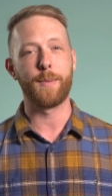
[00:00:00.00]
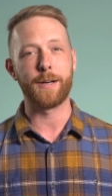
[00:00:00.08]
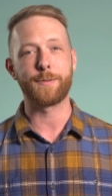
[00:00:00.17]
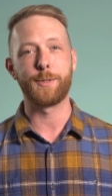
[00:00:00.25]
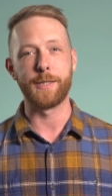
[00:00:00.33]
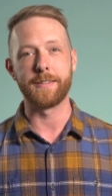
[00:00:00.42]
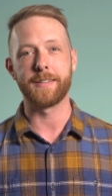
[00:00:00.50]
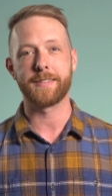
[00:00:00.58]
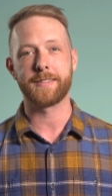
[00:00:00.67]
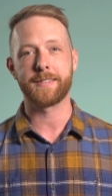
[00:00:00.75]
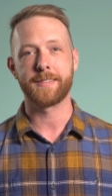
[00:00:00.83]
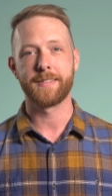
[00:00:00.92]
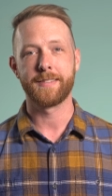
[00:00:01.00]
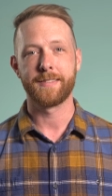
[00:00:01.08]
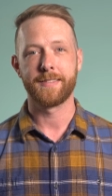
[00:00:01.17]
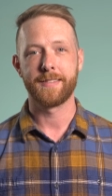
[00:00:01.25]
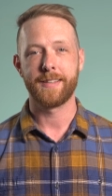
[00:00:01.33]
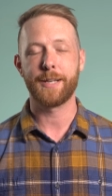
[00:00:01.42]
about Jesus.
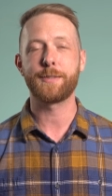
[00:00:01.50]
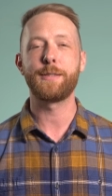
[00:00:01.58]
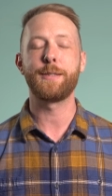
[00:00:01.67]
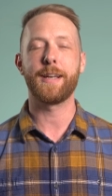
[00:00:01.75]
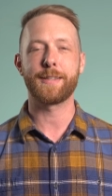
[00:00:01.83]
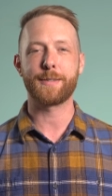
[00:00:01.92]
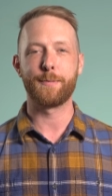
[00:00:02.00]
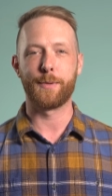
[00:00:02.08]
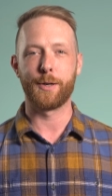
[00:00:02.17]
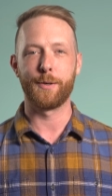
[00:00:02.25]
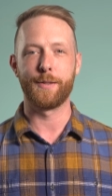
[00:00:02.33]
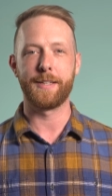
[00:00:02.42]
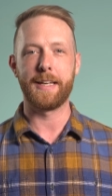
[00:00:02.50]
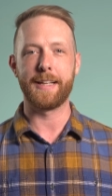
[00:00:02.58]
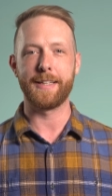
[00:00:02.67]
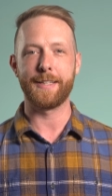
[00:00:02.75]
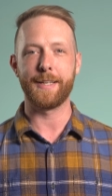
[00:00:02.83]
I'll see you guys tomorrow on the Daily